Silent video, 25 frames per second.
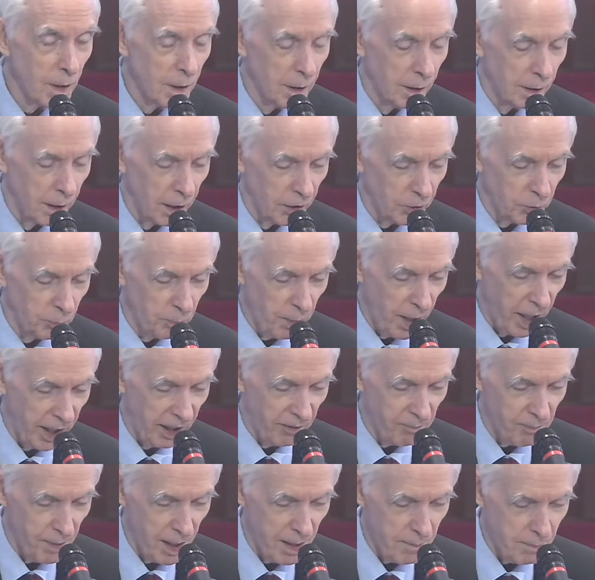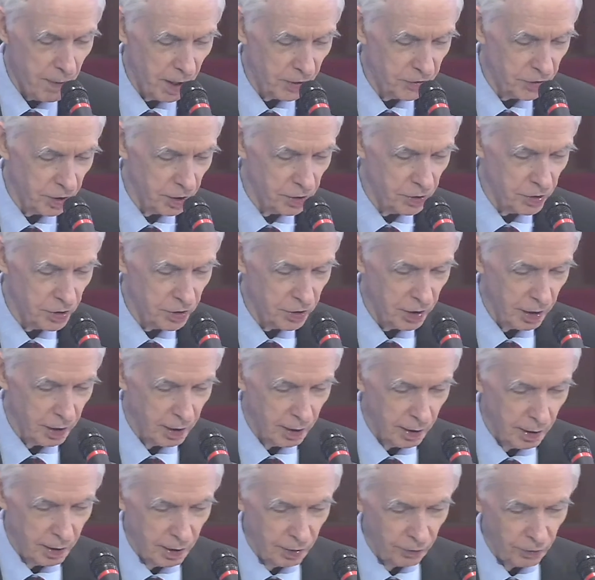That's part of my message
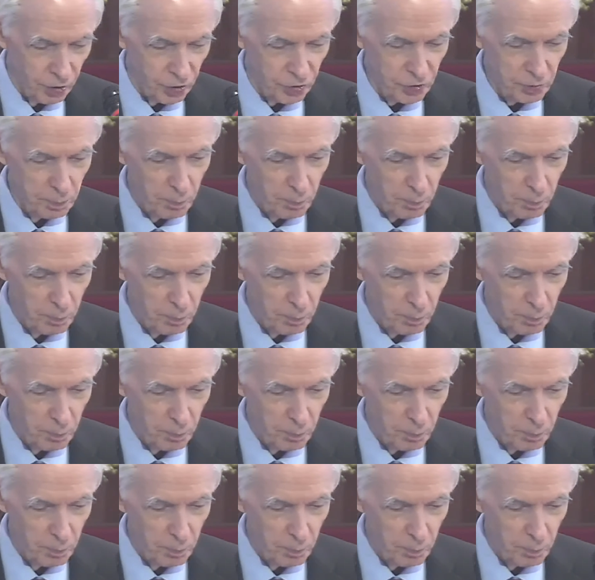this